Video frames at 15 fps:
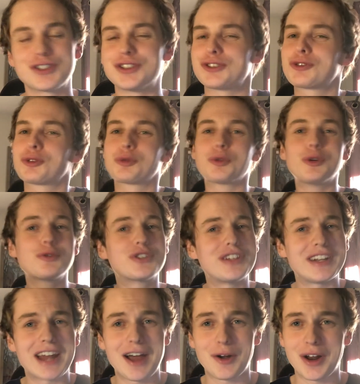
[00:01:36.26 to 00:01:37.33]
is cruising
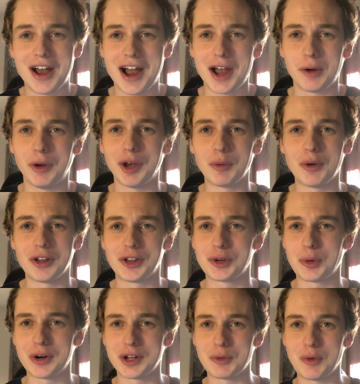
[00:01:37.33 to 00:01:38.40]
down Highway
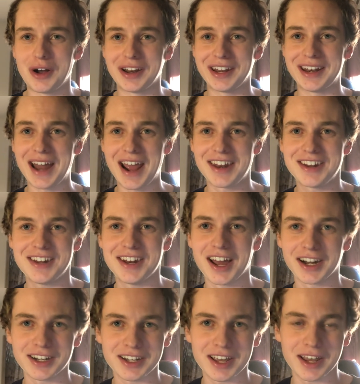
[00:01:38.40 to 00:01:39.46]
121 in
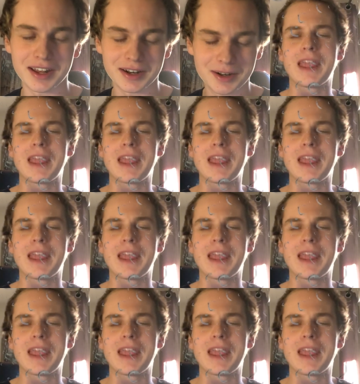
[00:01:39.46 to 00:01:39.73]
1998,